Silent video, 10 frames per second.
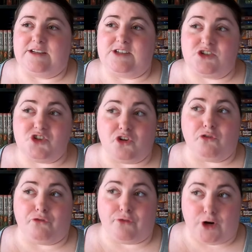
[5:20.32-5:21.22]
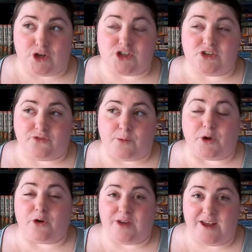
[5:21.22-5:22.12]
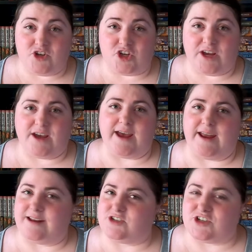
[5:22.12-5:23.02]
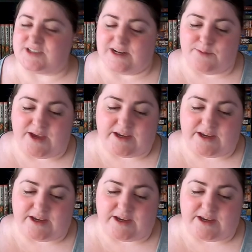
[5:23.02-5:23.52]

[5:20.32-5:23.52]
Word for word: digital first from Kodansha, and it's just going to be